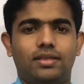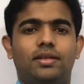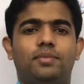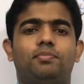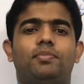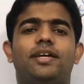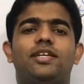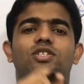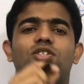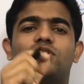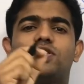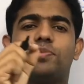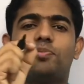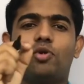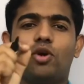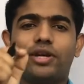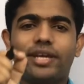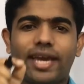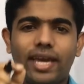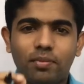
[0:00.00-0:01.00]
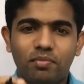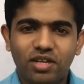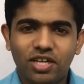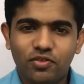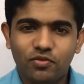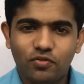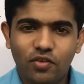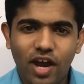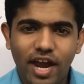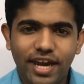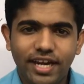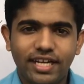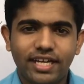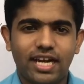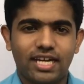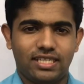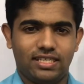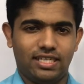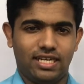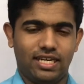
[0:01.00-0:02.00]
Base of support can be defined
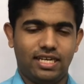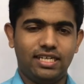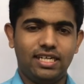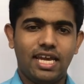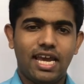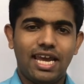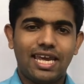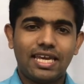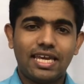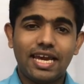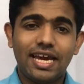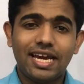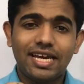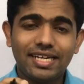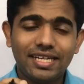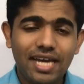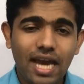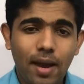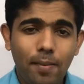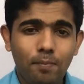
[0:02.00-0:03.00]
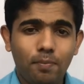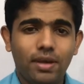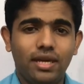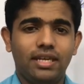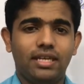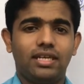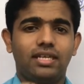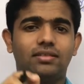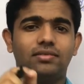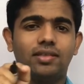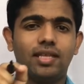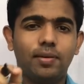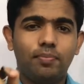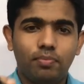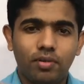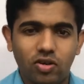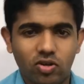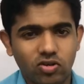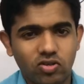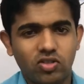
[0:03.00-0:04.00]
as an area beneath a
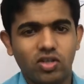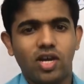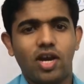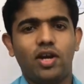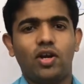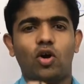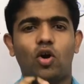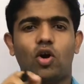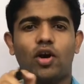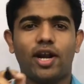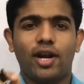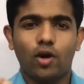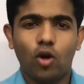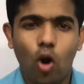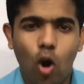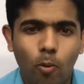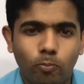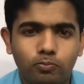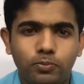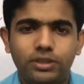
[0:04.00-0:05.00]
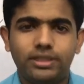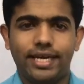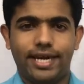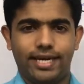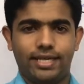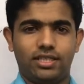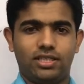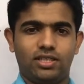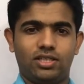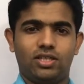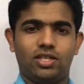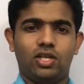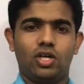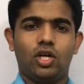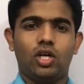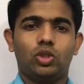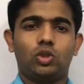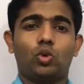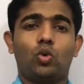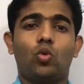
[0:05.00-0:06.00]
person or an object
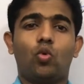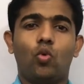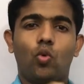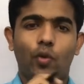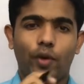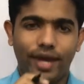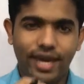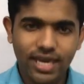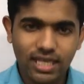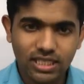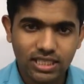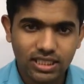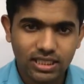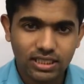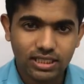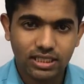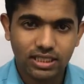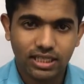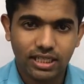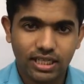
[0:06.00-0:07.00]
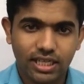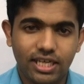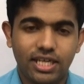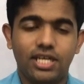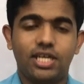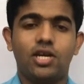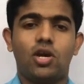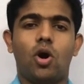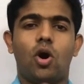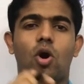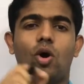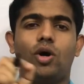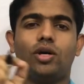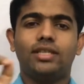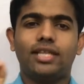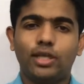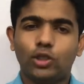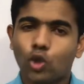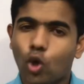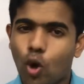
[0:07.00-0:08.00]
through which he or
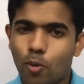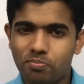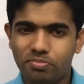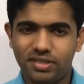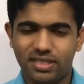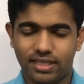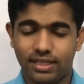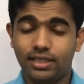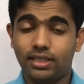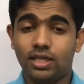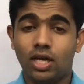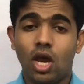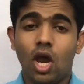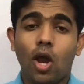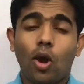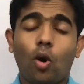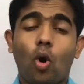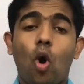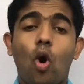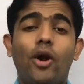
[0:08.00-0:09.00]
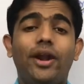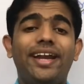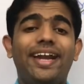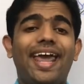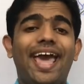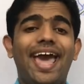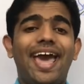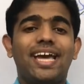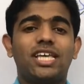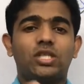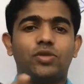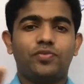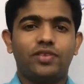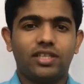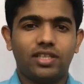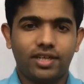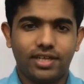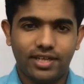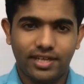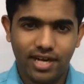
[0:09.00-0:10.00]
that object contacts with
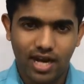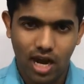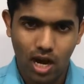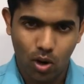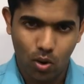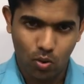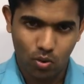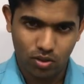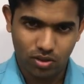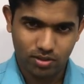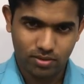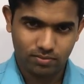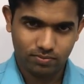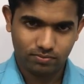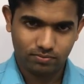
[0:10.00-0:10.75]
the ground